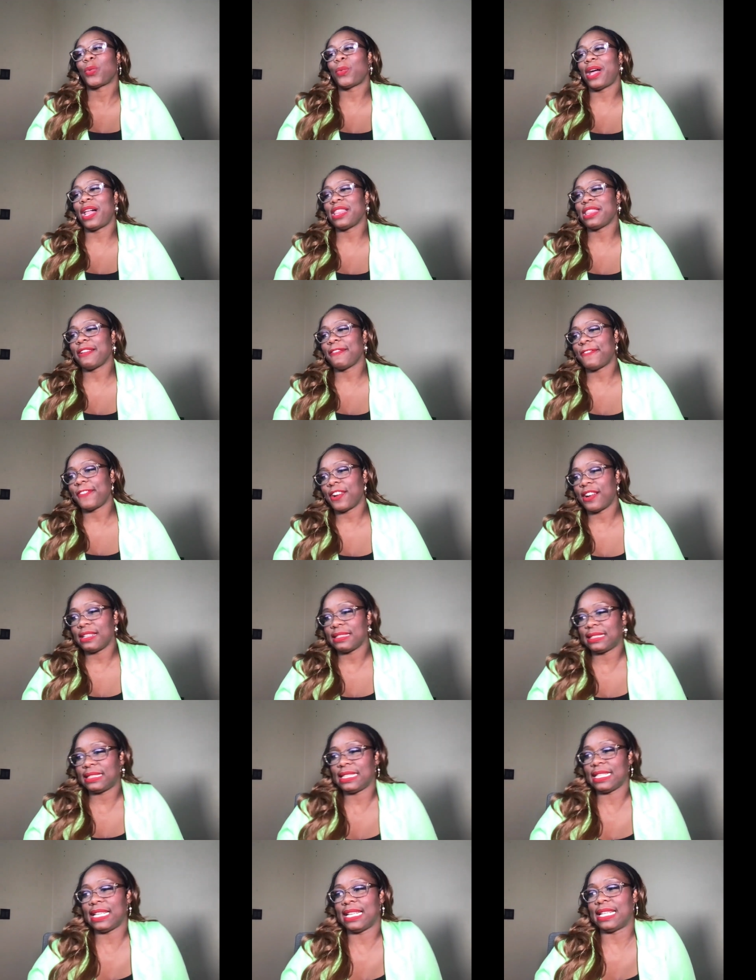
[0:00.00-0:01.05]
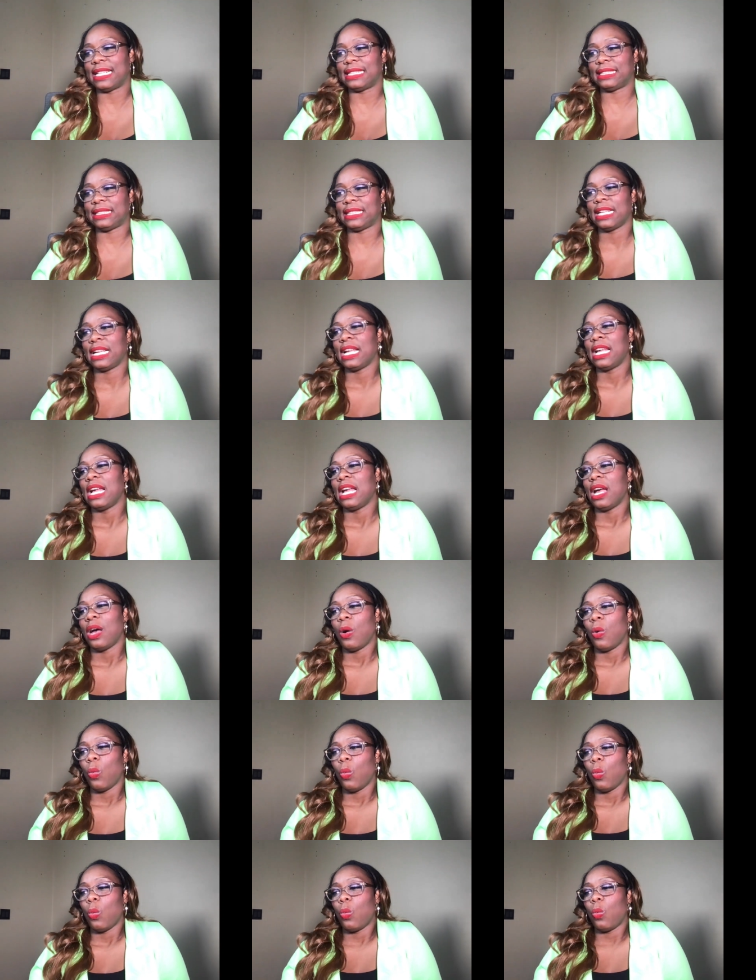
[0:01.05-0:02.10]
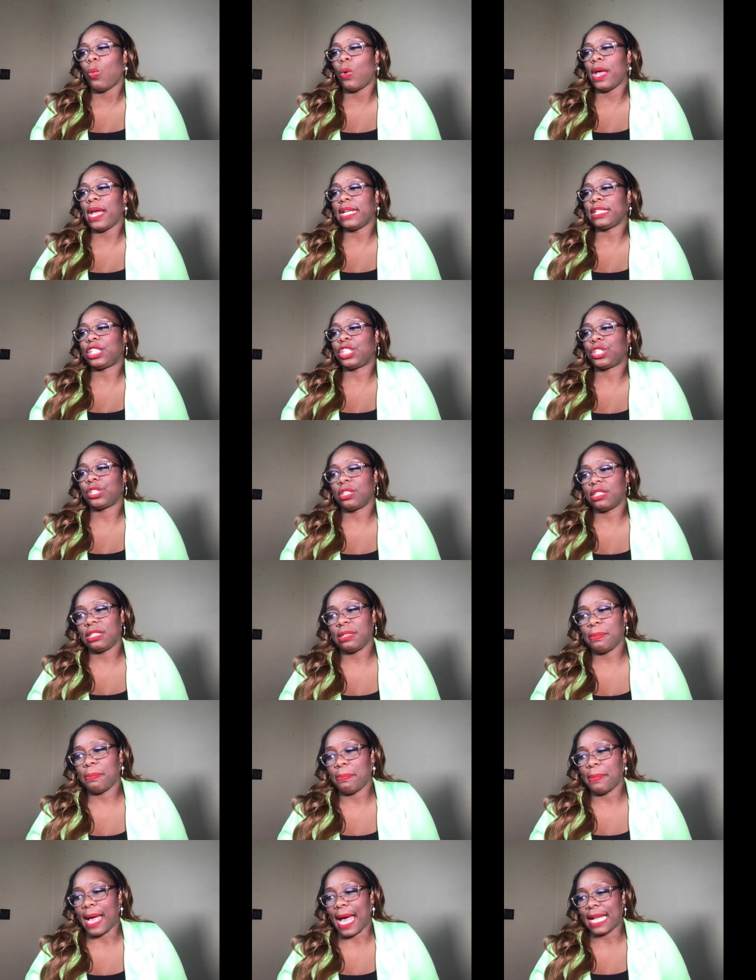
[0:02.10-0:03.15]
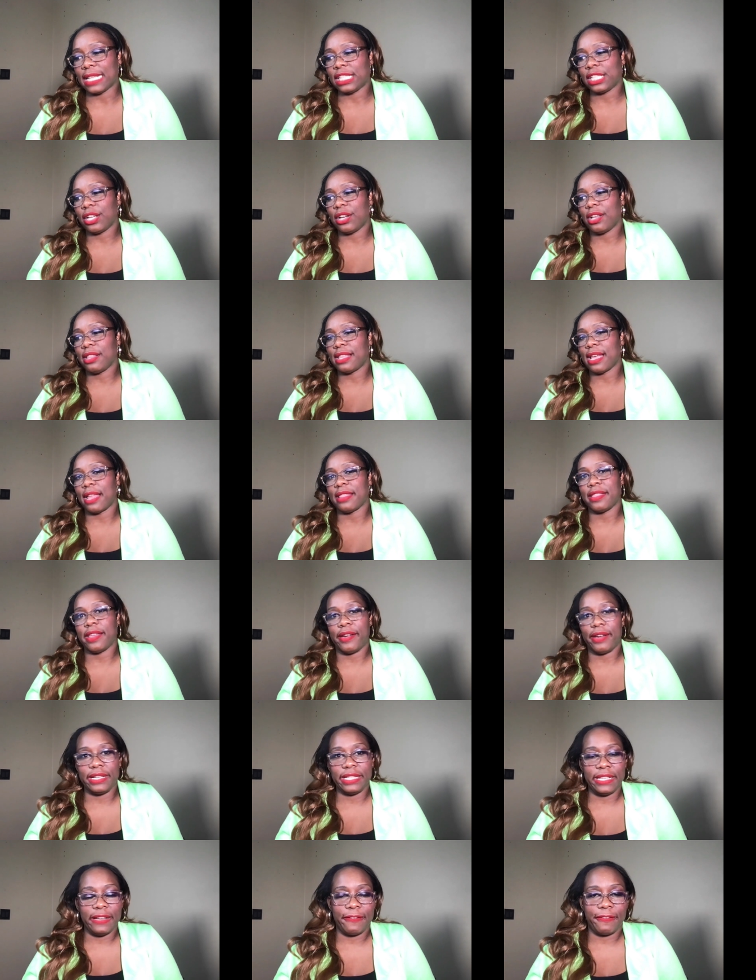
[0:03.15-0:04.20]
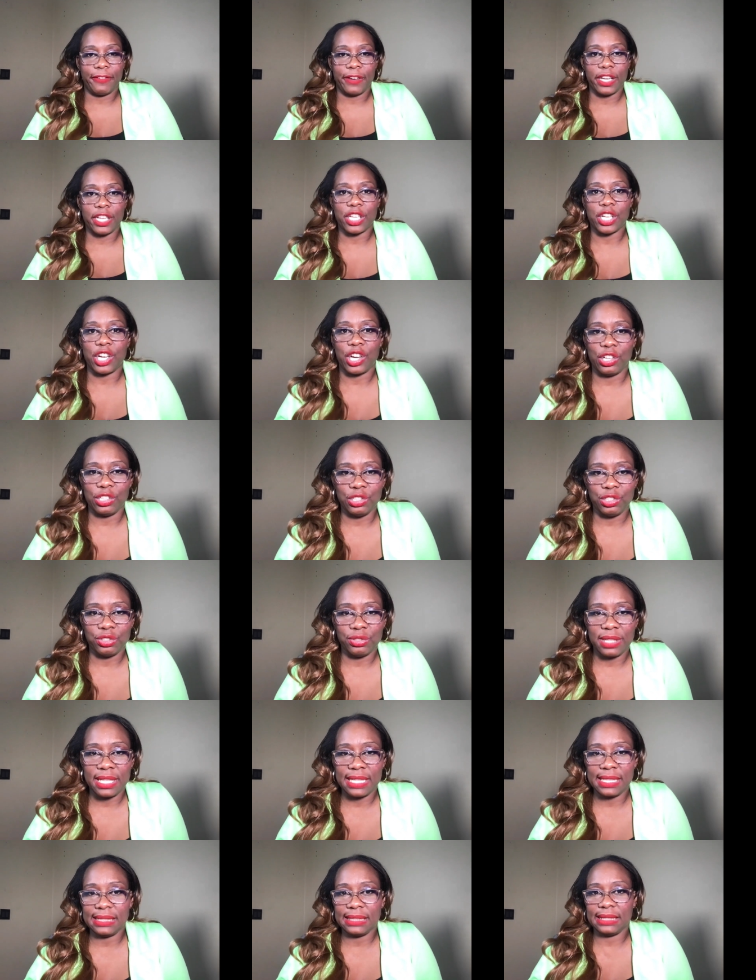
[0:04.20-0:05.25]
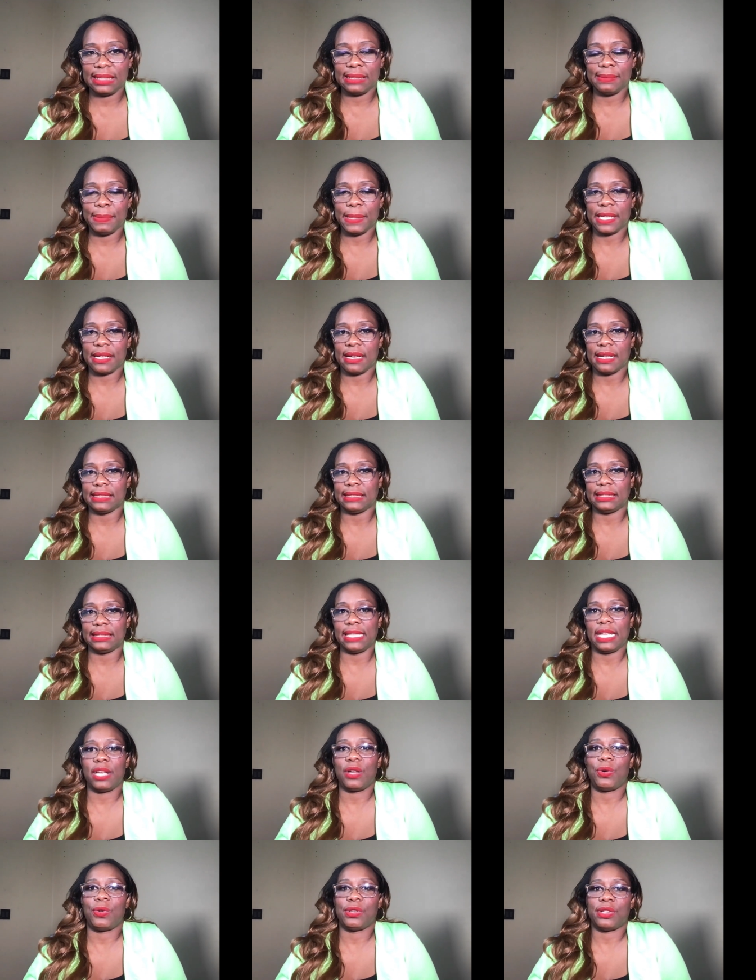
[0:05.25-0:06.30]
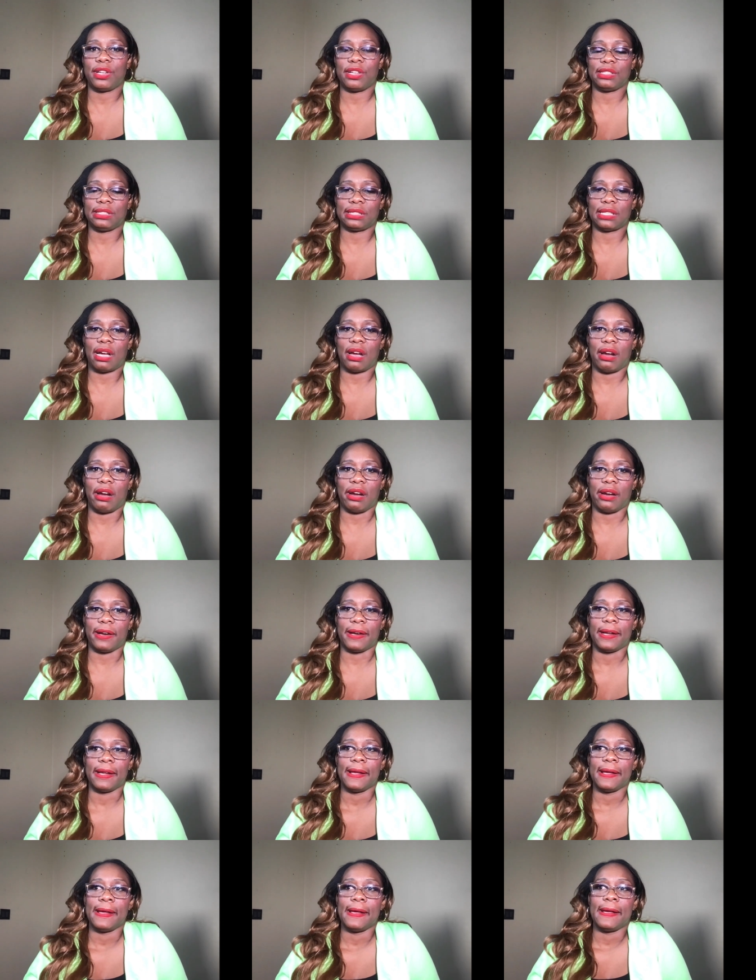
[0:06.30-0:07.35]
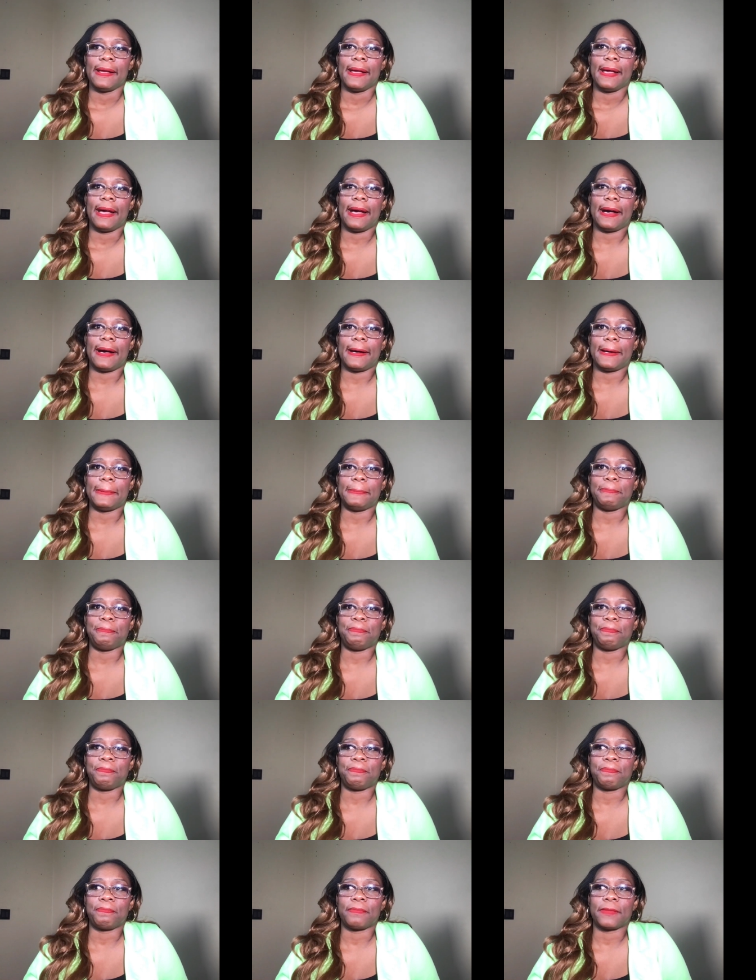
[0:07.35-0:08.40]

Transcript: well, the first thing is it shouldn't matter that they're in different countries because stakeholders are um,